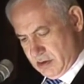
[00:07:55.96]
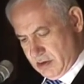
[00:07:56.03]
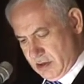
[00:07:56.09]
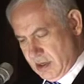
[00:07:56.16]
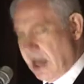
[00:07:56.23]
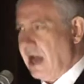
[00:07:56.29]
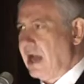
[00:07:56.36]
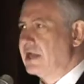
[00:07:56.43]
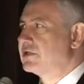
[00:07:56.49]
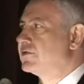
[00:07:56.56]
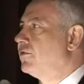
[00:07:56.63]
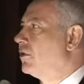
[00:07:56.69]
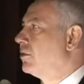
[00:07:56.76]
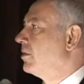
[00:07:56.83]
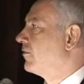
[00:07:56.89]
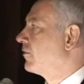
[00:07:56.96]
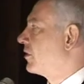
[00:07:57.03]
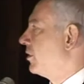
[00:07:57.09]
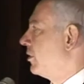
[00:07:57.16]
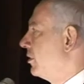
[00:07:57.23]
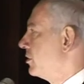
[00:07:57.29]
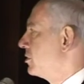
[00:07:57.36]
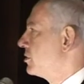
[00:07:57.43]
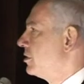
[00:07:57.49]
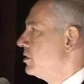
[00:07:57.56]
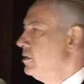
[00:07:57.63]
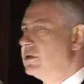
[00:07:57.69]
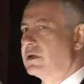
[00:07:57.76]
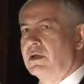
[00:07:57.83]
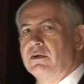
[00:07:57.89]
the highest form of courage.
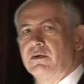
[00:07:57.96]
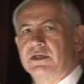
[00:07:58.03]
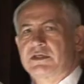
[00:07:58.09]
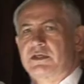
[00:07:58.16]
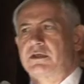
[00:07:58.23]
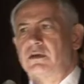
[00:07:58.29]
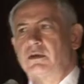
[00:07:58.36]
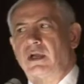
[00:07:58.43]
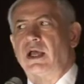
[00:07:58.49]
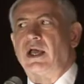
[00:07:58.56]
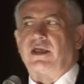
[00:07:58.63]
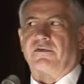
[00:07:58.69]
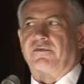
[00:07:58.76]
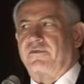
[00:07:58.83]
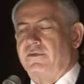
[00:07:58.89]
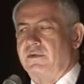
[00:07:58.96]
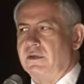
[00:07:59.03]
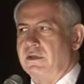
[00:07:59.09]
You can risk your life.